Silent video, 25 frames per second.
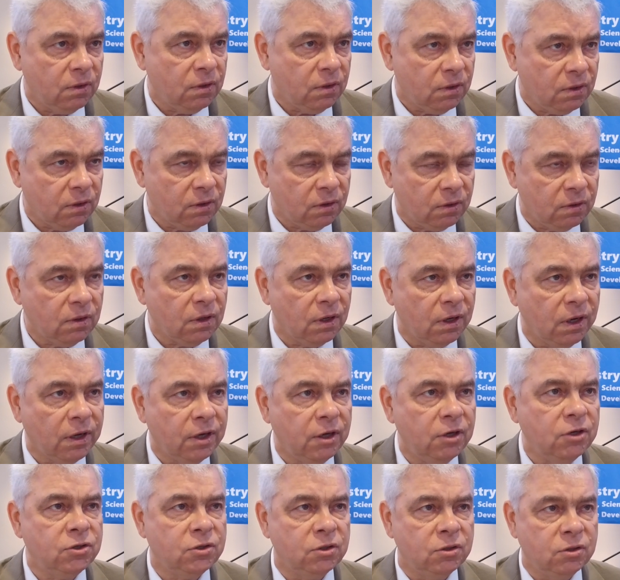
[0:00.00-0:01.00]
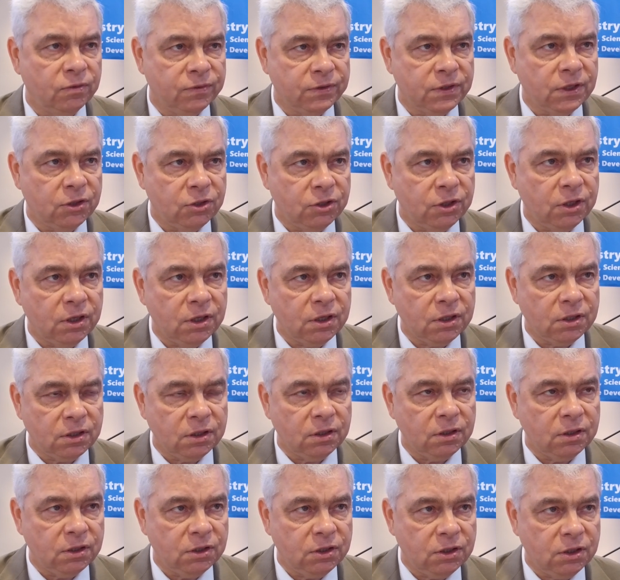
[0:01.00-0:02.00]
allocation of such areas
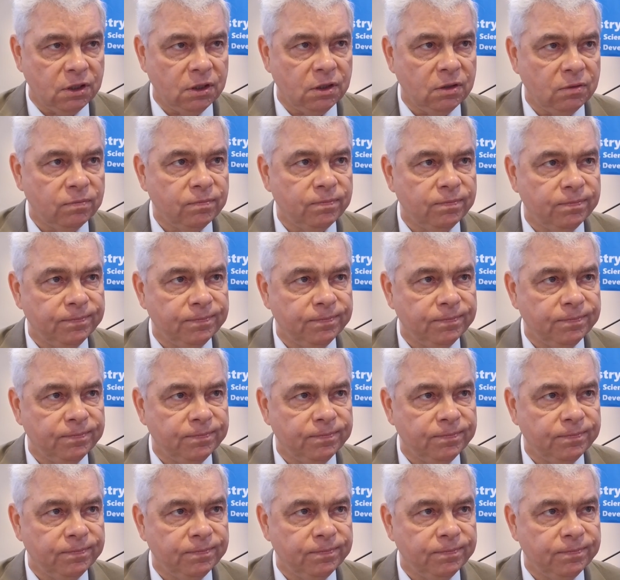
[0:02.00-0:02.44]
in the sea.